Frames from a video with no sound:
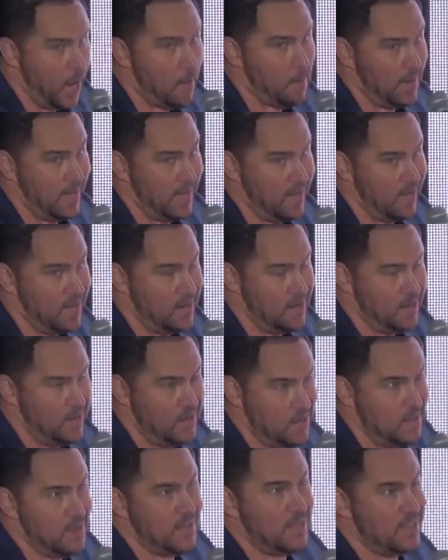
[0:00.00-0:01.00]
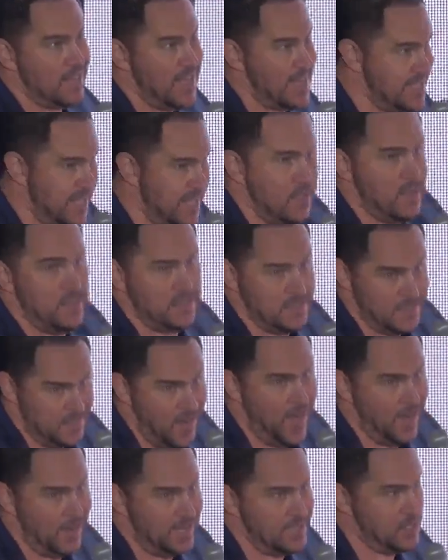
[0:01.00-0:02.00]
company that's selling the
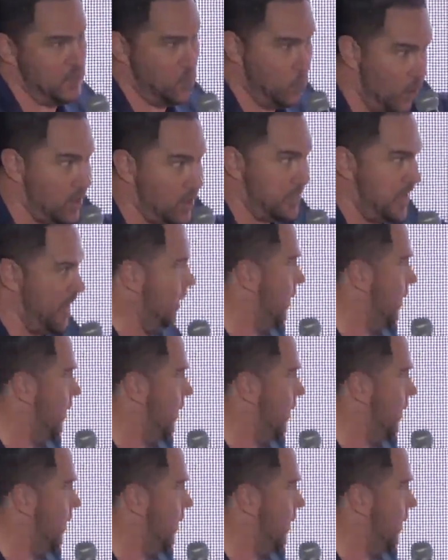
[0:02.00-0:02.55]
stock because you work